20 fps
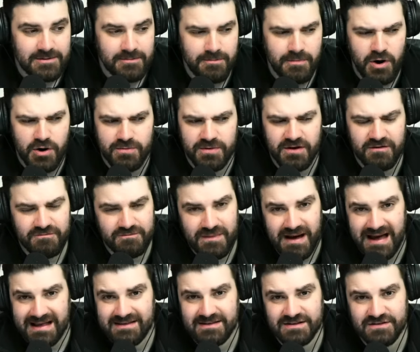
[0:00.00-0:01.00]
Moment of
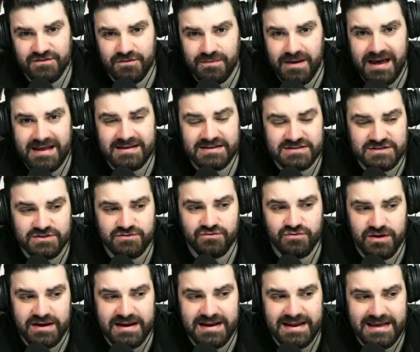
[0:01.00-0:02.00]
madness from Edison,
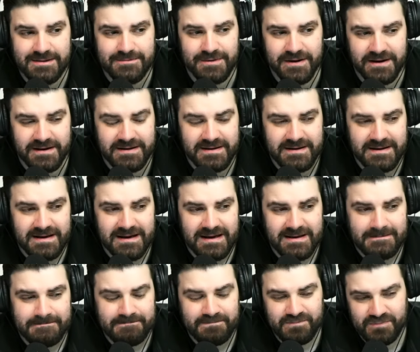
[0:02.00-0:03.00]
really. But
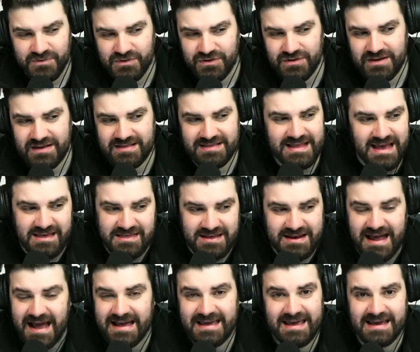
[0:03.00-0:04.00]

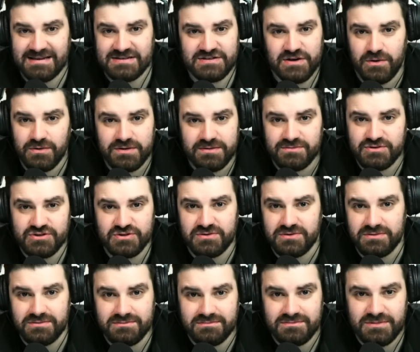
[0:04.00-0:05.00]
Nathan Ake sold him
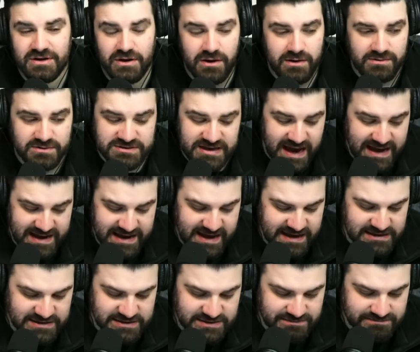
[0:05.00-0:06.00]
short. You know, it was
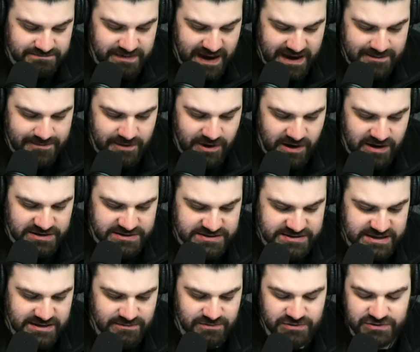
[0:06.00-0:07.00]
Ake's back pass
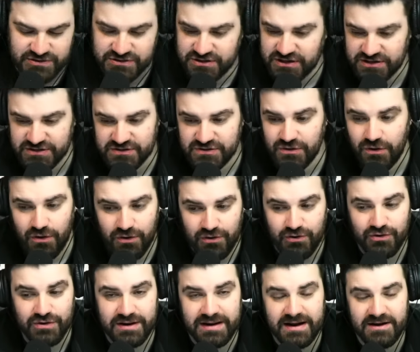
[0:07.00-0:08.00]
that was just not
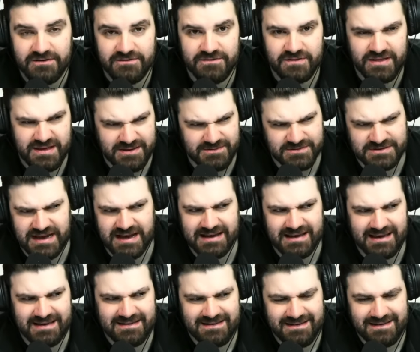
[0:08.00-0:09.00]
good enough. I think it was
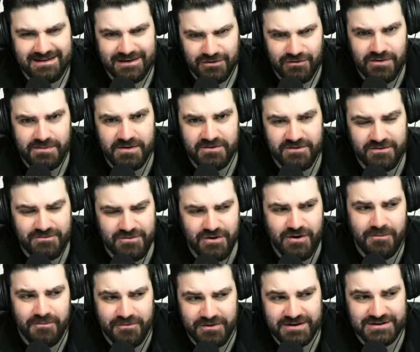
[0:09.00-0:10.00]
Ake. Correct me if I'm wrong.
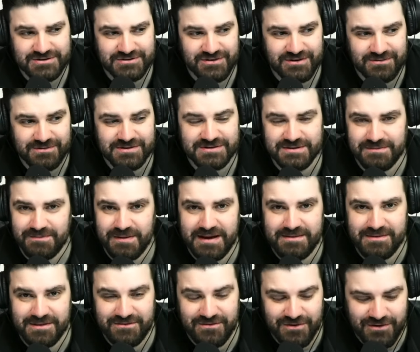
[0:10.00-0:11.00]
I'm pretty sure it was. I'm
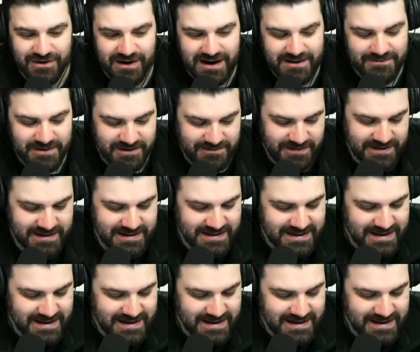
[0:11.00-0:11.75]
blaming the wrong guy, maybe.